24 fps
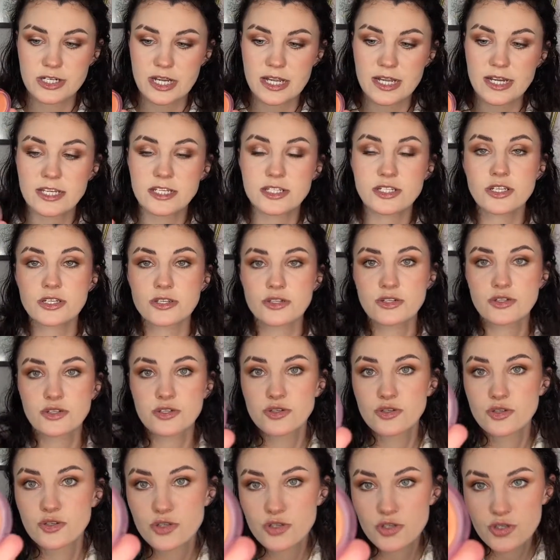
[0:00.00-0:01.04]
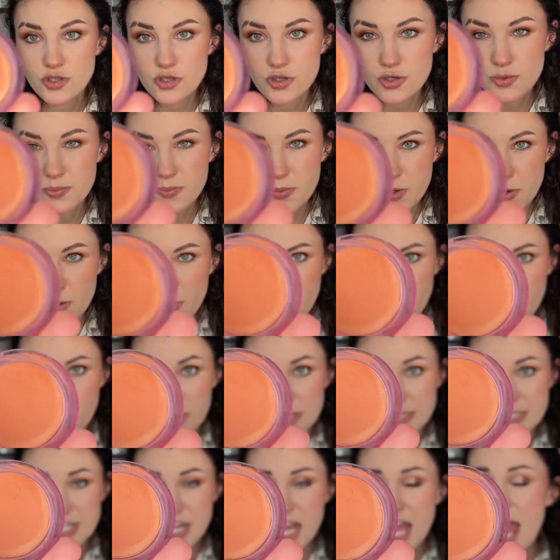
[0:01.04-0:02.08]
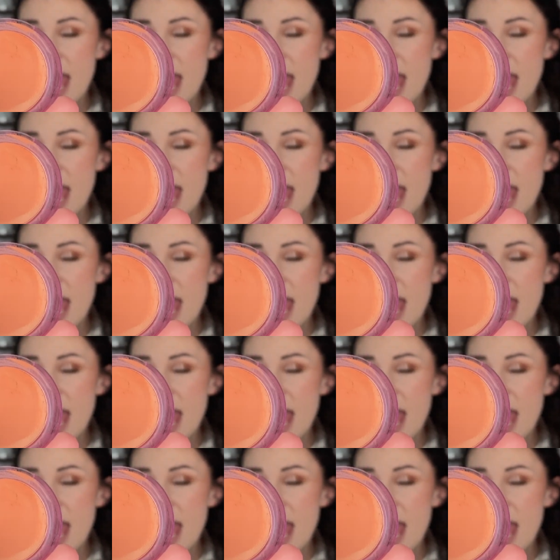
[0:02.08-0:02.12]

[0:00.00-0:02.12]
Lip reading: It is super orange.